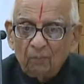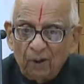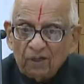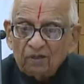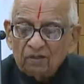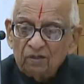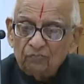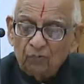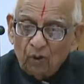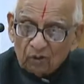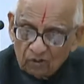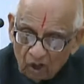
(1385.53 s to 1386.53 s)
But
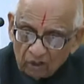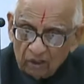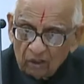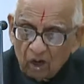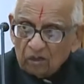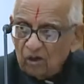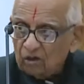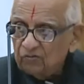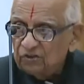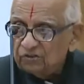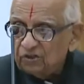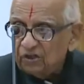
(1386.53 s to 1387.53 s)
if you are non, not a
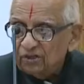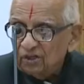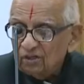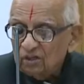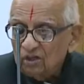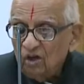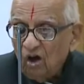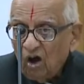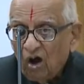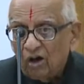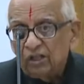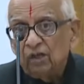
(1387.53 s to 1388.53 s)
non-vegetarian,
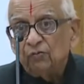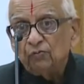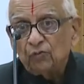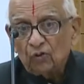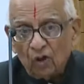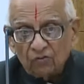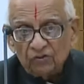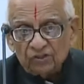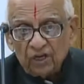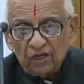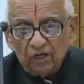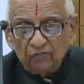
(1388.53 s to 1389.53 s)
or even if you are
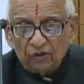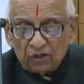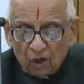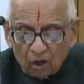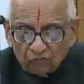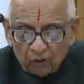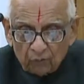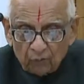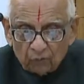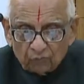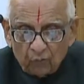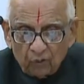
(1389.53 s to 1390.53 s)
non-vegetarian, if it's not for
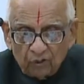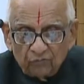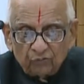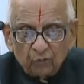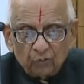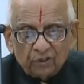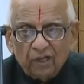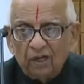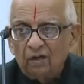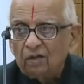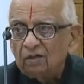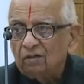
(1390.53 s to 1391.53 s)
your food, if you
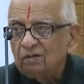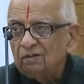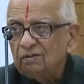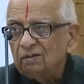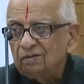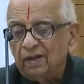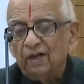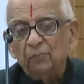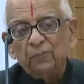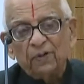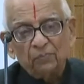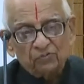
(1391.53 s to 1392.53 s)
kill, then
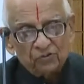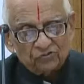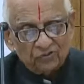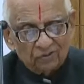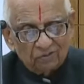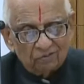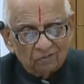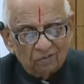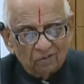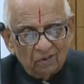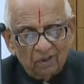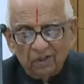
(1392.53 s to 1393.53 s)
it becomes a sin.
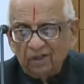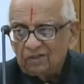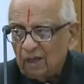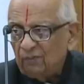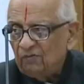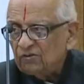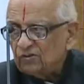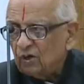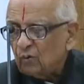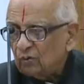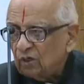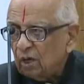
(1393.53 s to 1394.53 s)
In Tamil we
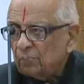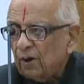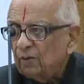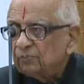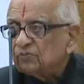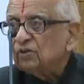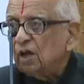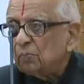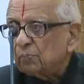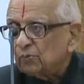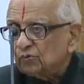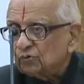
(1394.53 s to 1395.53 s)
say, Konna paam,
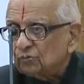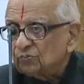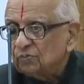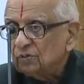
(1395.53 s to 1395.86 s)
tunna poch."